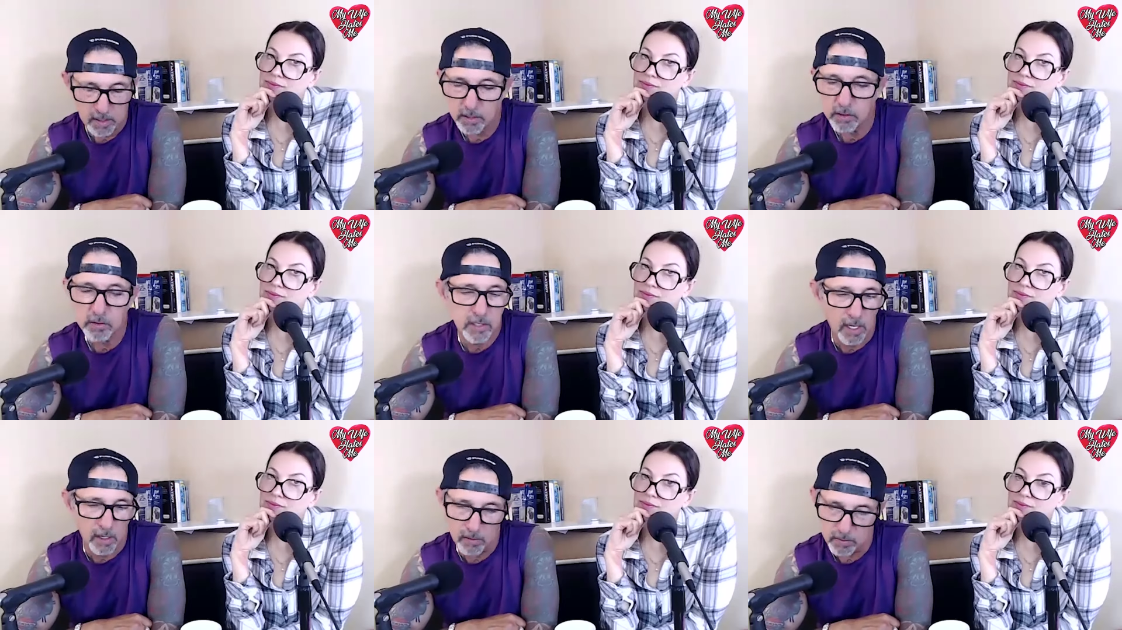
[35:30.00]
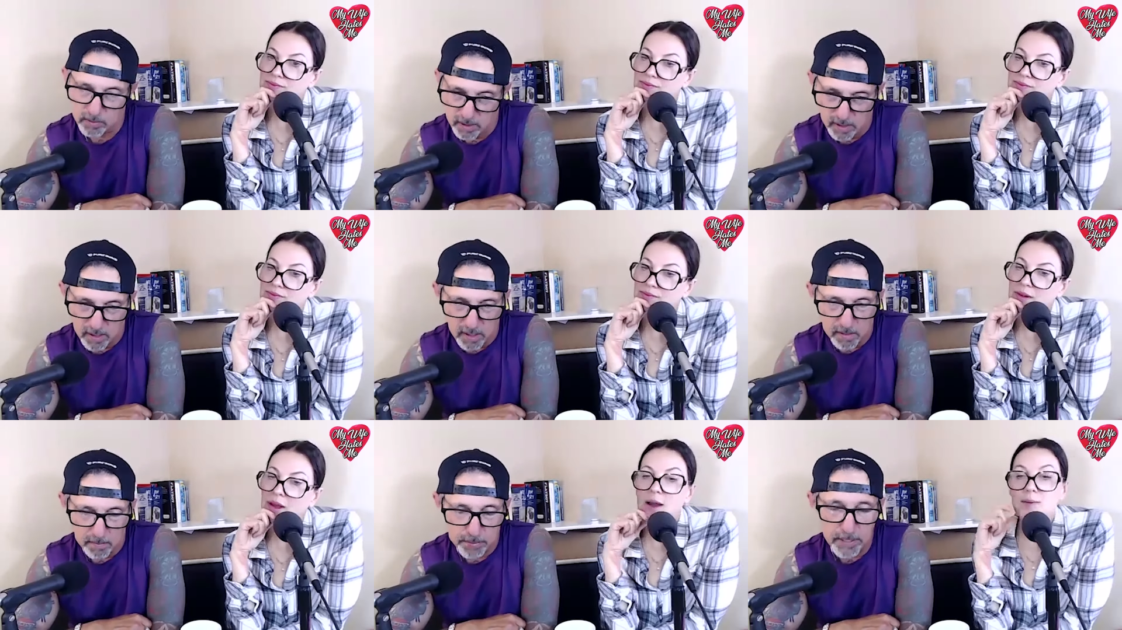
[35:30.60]
Speaker 1: You don't.
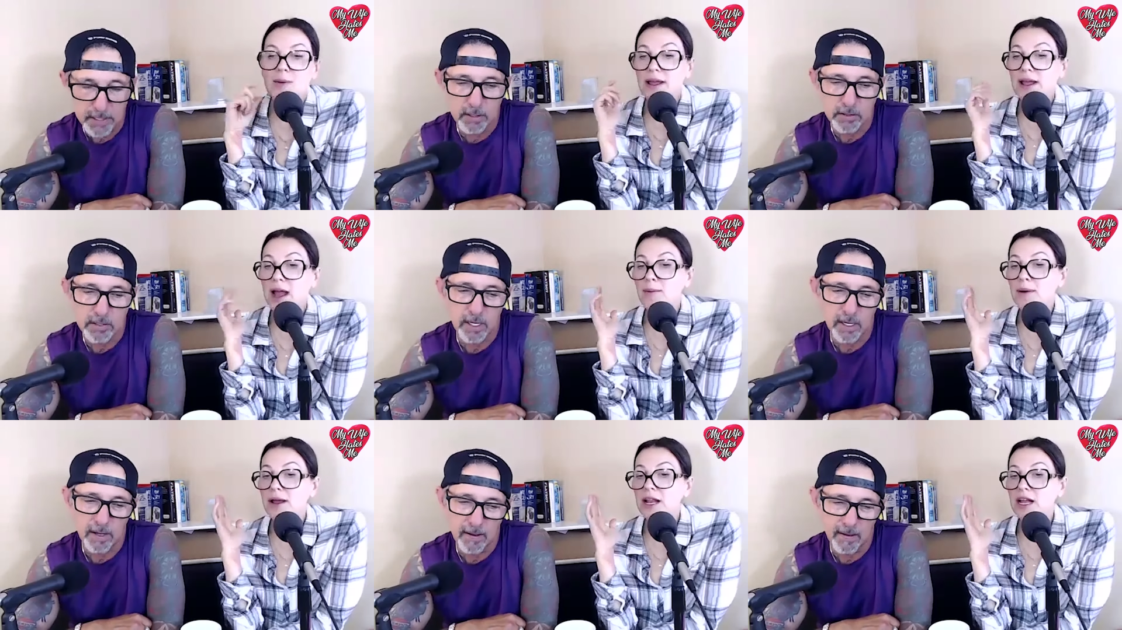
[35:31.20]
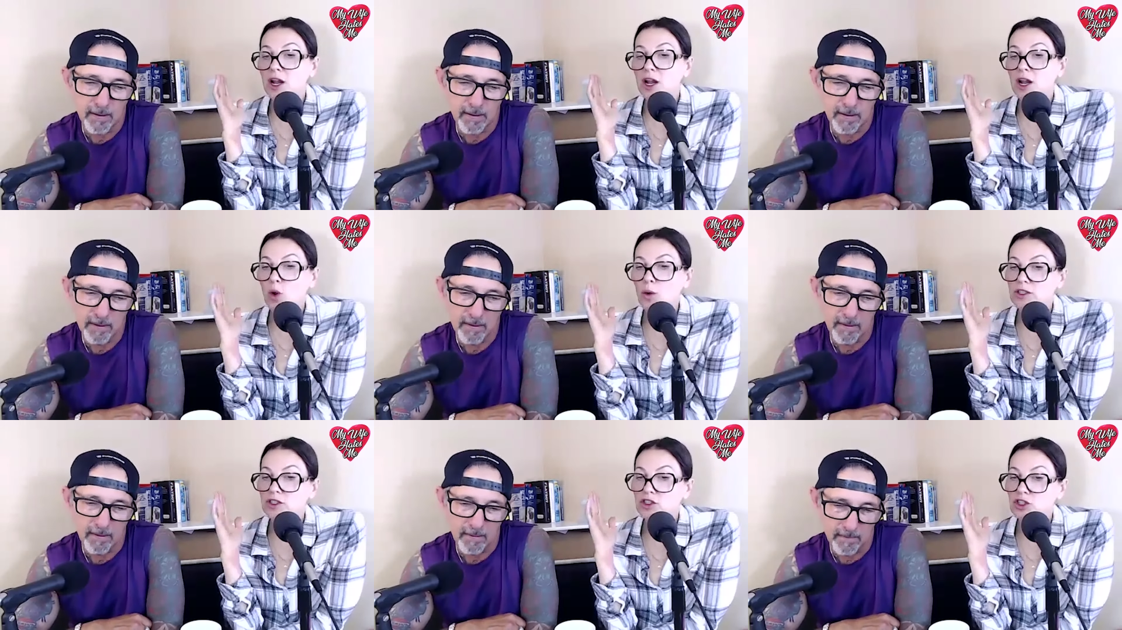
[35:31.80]
Speaker 2: I may I may not
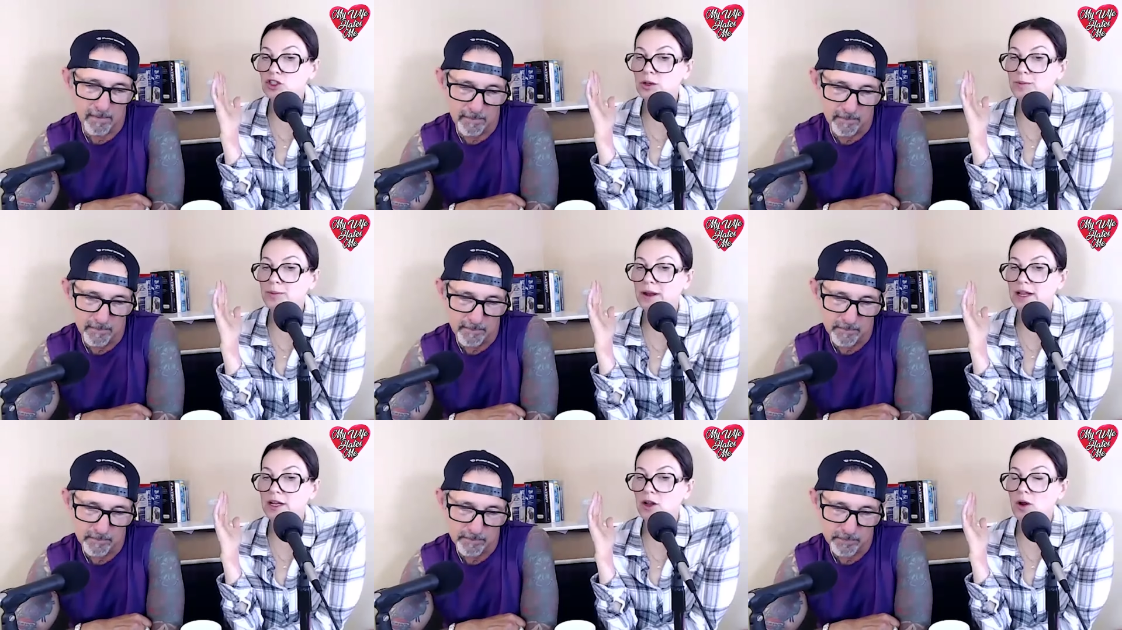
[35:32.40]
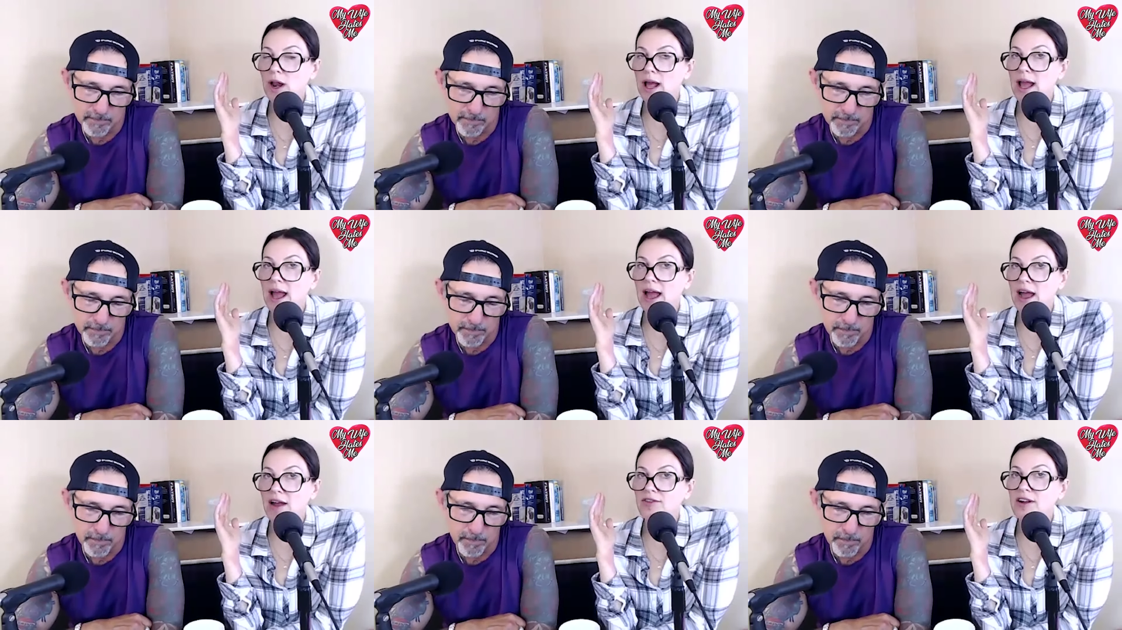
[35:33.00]
always do it, but I don't
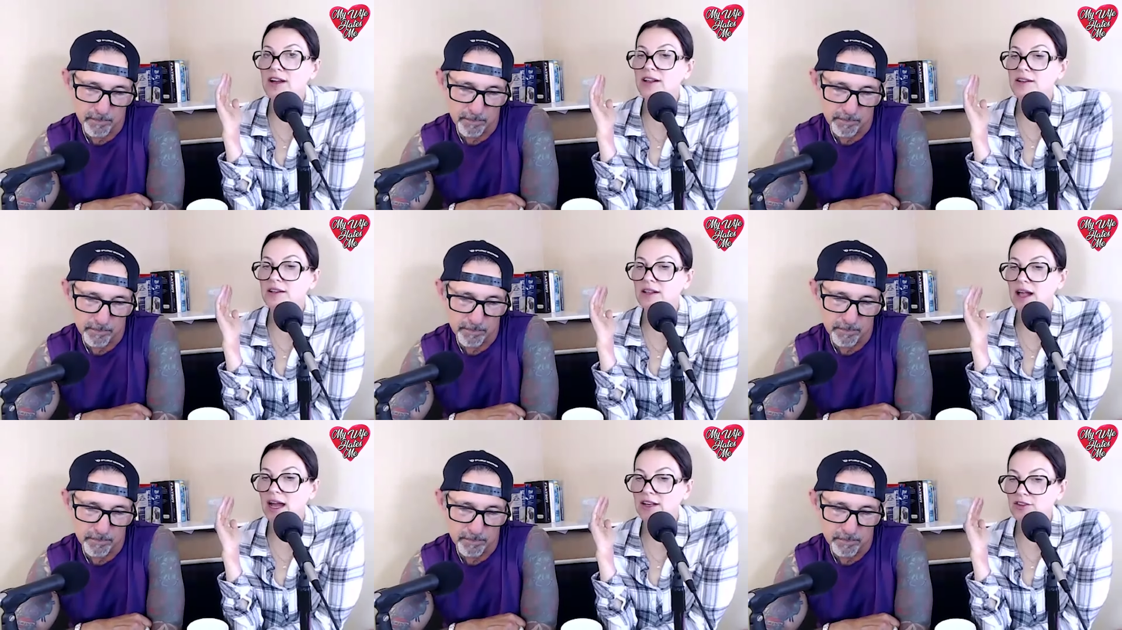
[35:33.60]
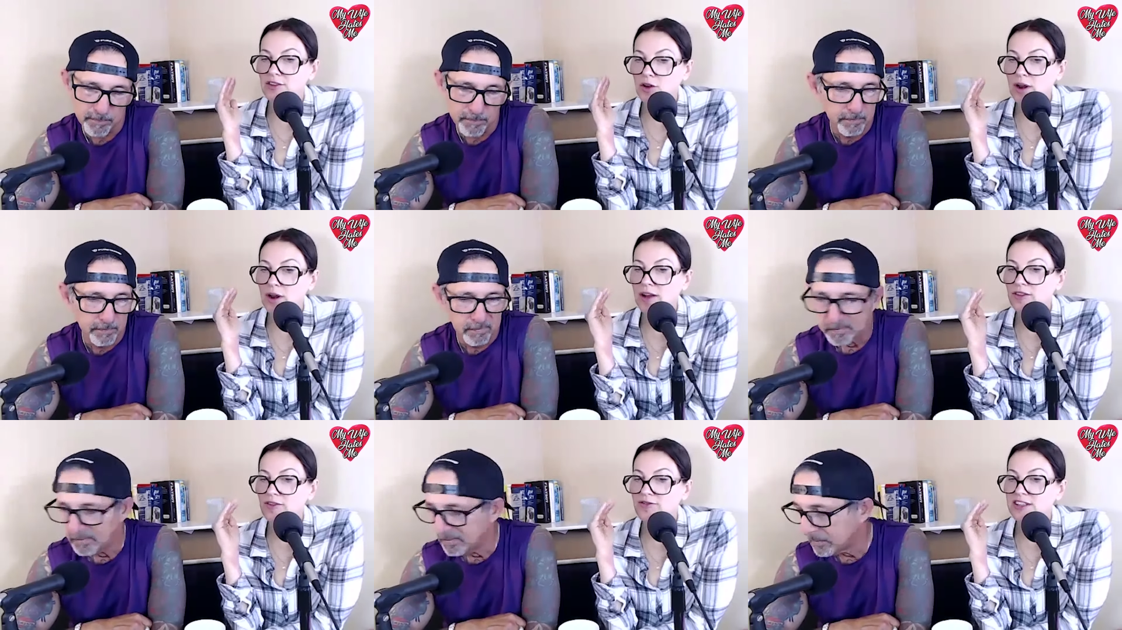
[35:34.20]
have a I don't
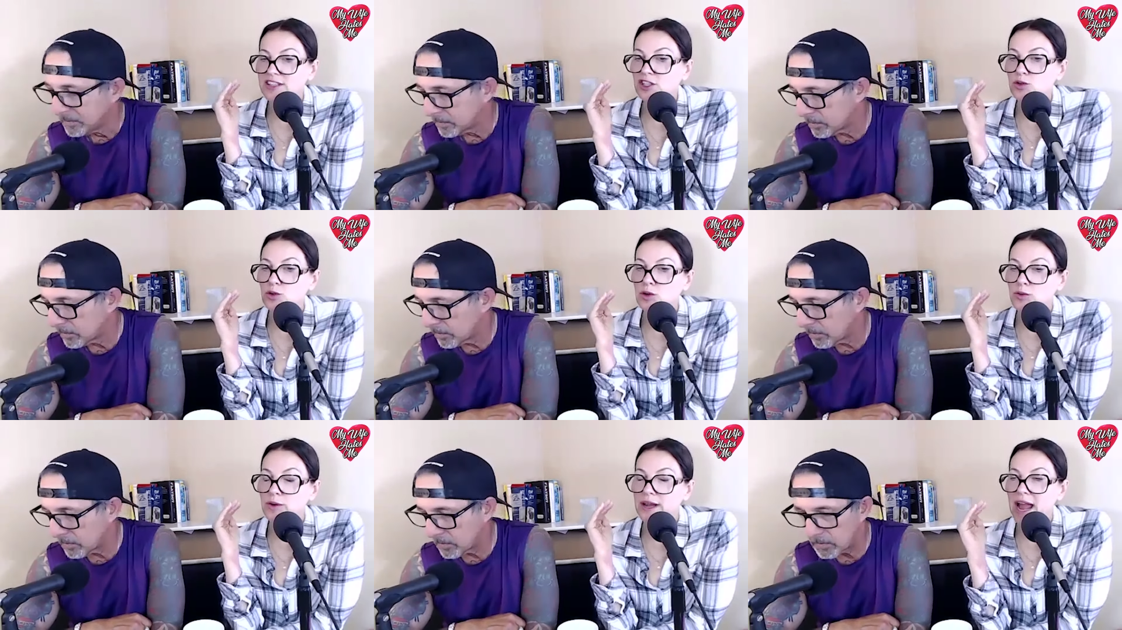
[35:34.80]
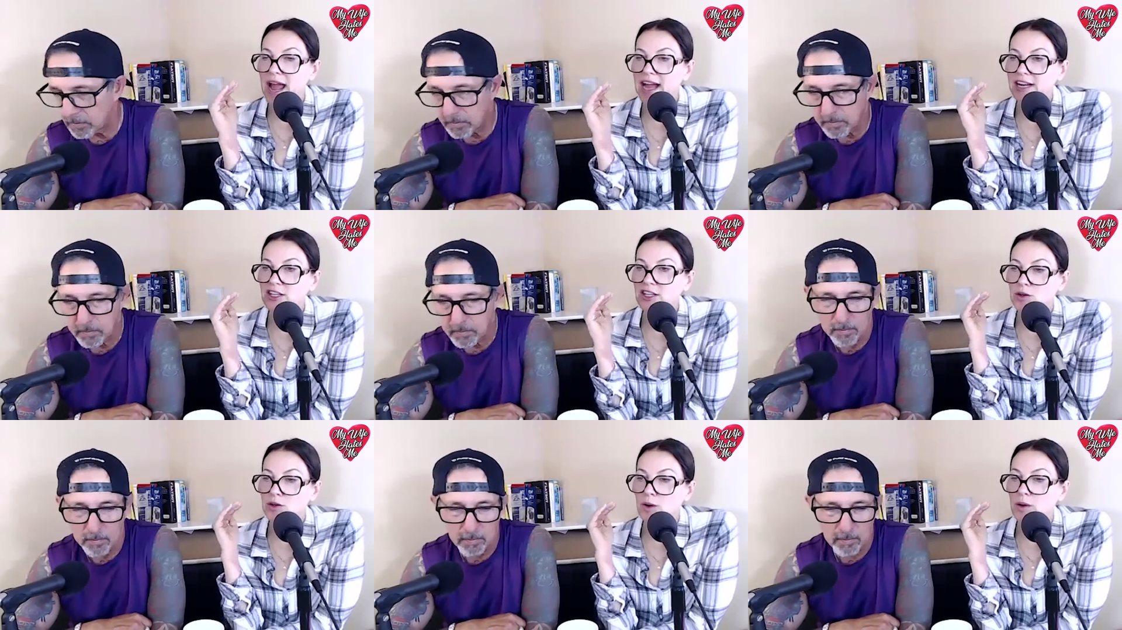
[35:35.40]
have a visceral
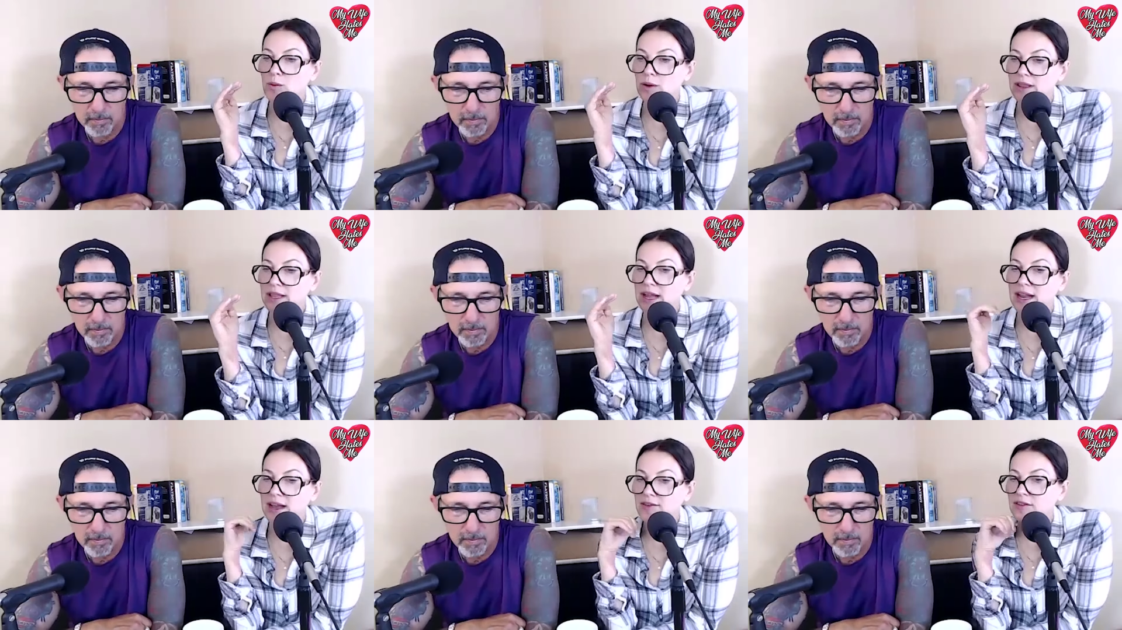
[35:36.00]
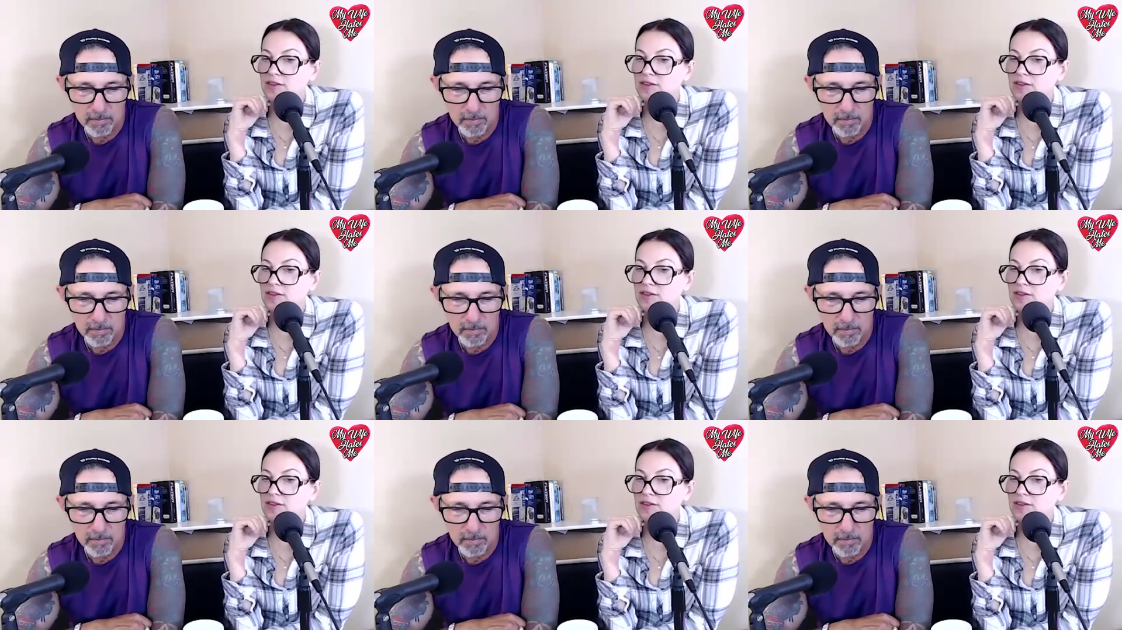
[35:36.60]
reaction where we then have a